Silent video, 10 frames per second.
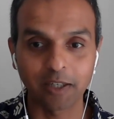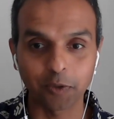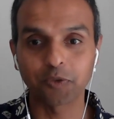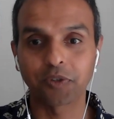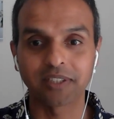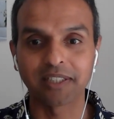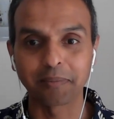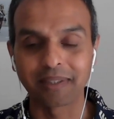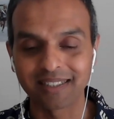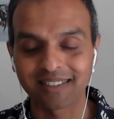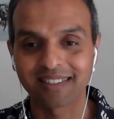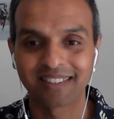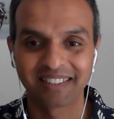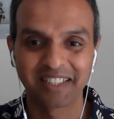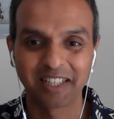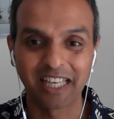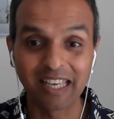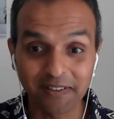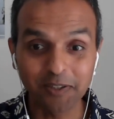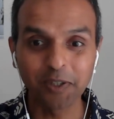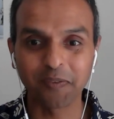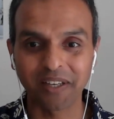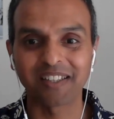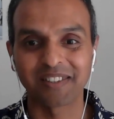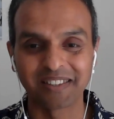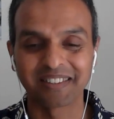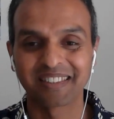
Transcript: I wrote for 30 minutes, even during vacation.